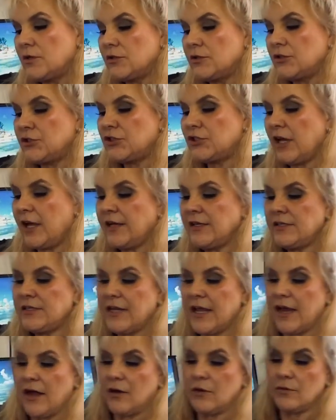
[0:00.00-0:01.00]

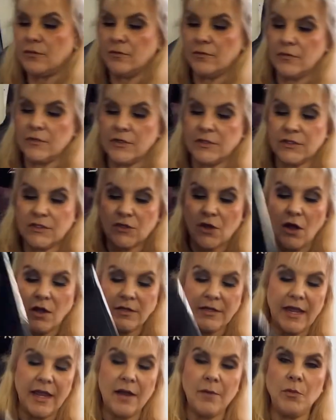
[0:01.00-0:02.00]
Shinetown. That's
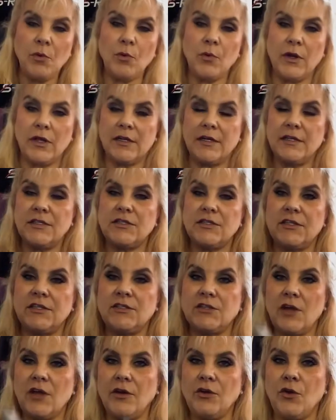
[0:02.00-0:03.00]
called Amaryllis.
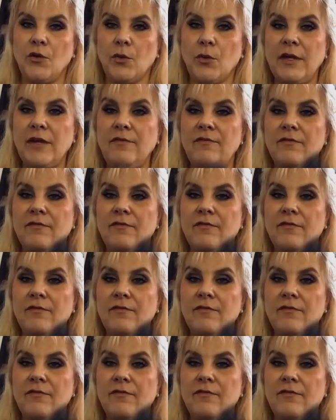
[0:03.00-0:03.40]
It's on green